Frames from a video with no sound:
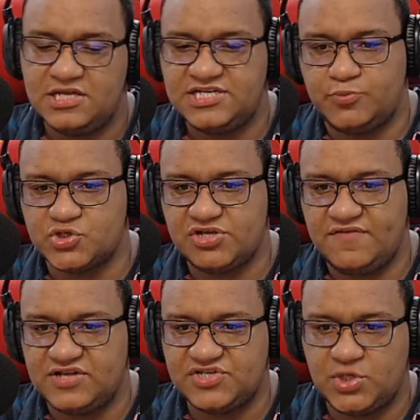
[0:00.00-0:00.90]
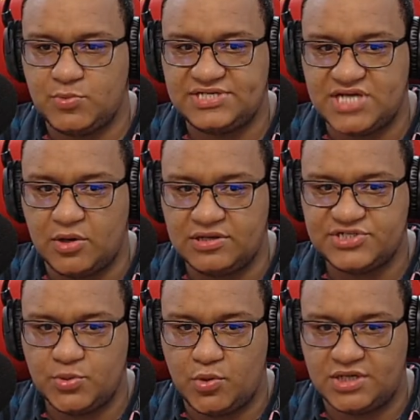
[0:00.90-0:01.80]
The porter eventually went down
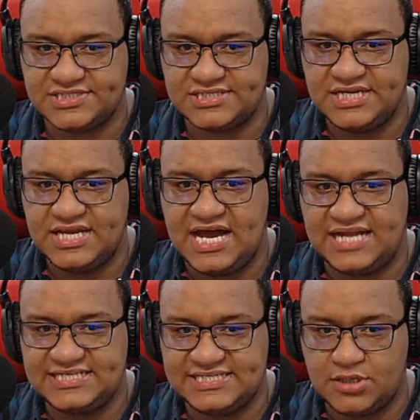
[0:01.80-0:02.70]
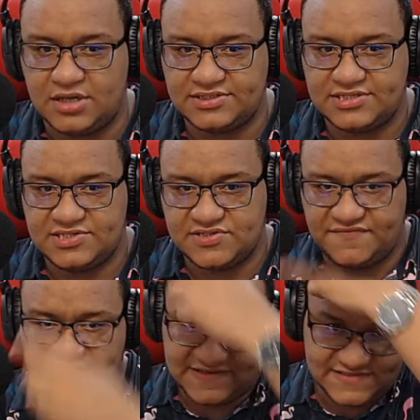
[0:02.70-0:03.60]
into the water and did not
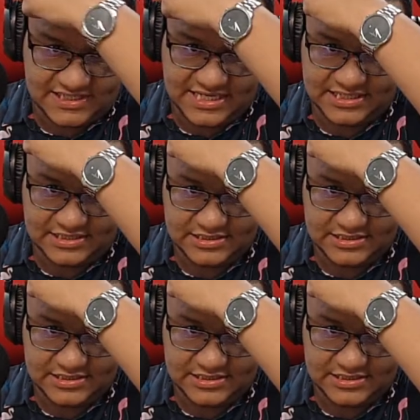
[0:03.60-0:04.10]
surface again.